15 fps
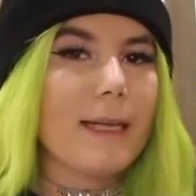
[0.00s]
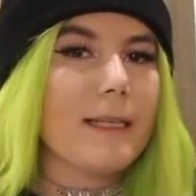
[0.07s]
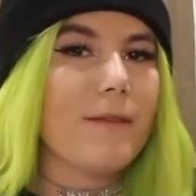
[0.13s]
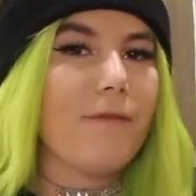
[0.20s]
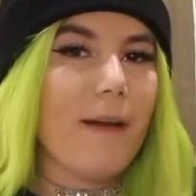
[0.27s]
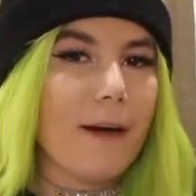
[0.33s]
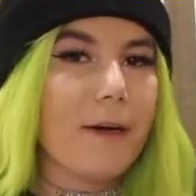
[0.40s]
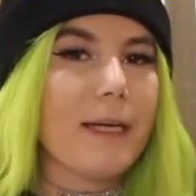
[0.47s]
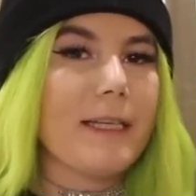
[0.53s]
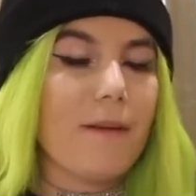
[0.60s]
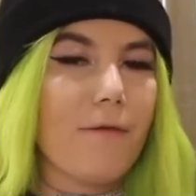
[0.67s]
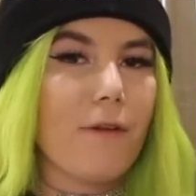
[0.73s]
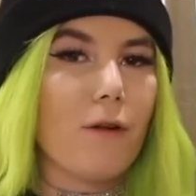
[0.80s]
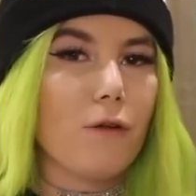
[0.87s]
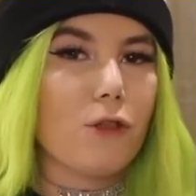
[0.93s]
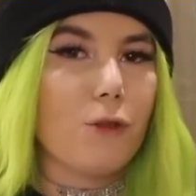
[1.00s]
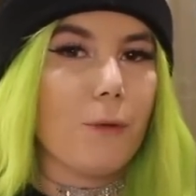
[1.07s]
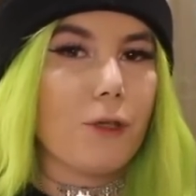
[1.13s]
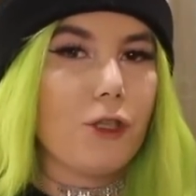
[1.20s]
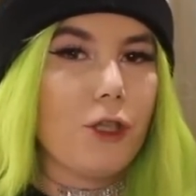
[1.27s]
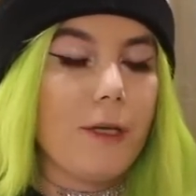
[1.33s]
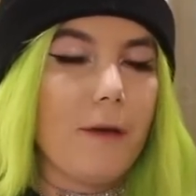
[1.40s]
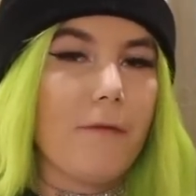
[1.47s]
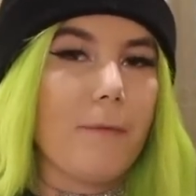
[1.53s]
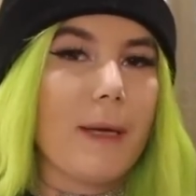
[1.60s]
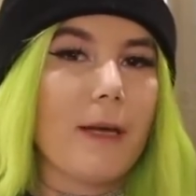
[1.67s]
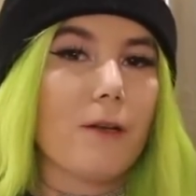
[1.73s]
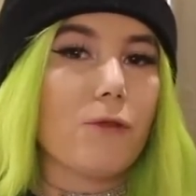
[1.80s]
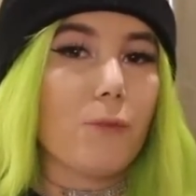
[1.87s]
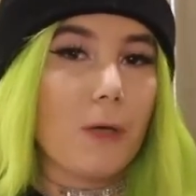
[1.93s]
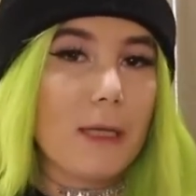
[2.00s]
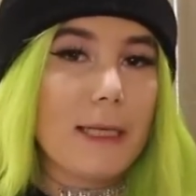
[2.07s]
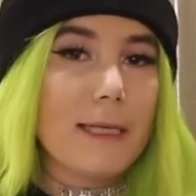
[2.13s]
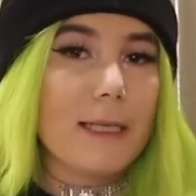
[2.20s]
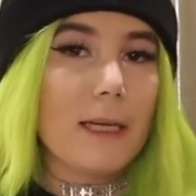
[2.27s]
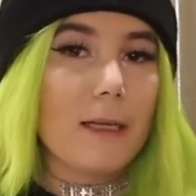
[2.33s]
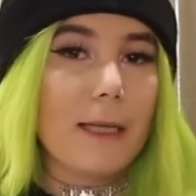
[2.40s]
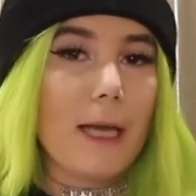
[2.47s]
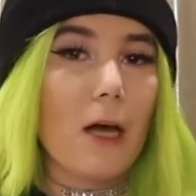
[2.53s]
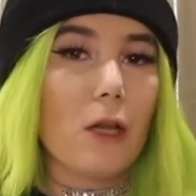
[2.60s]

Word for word: is very difficult to achieve because realistically,